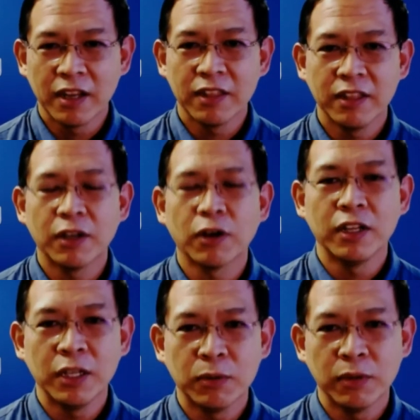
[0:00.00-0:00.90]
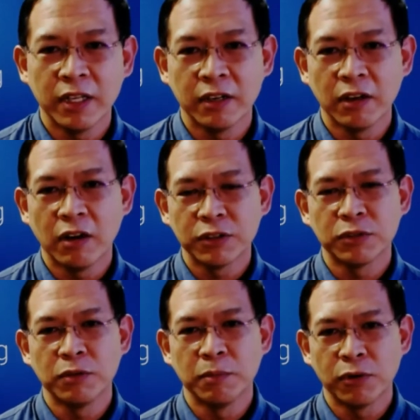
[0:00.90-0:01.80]
that I think are equally and
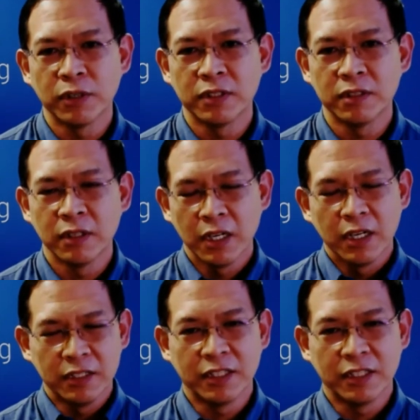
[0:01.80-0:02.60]
also important to